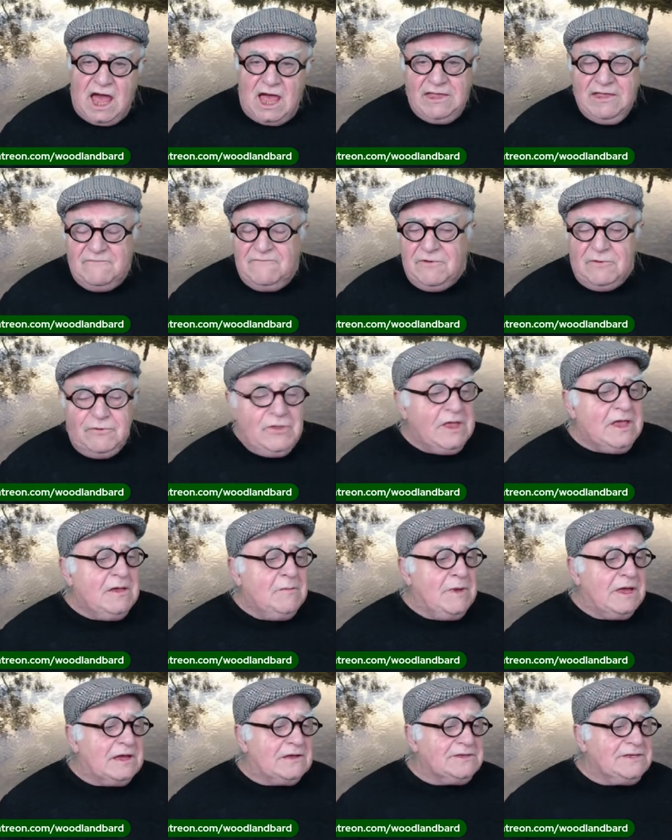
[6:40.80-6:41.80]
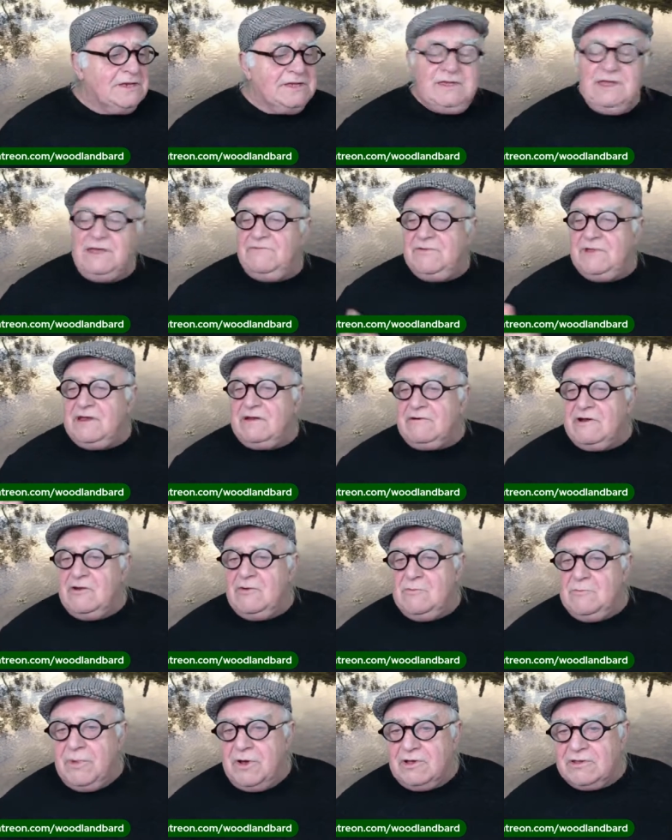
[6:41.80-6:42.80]
And if you think about it, even our
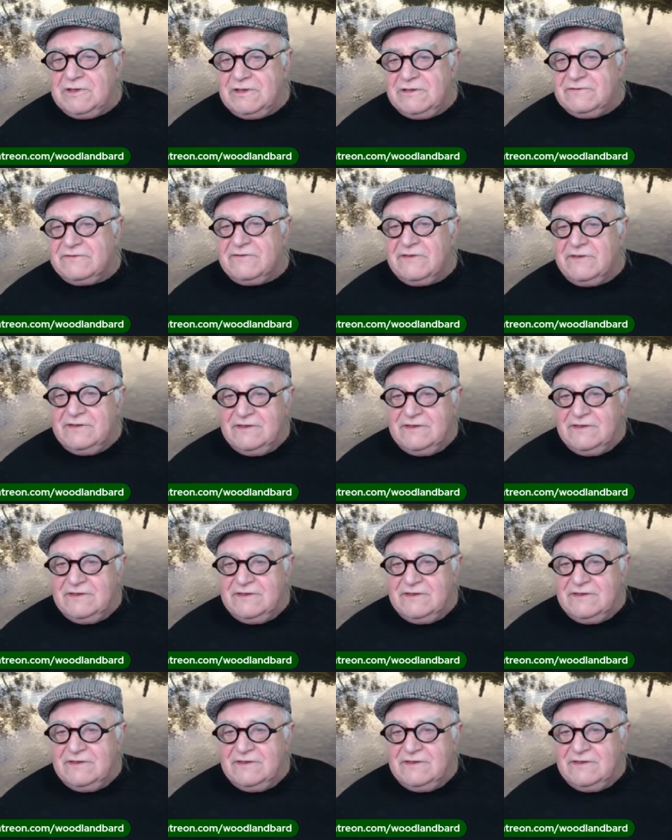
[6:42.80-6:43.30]
own bodies,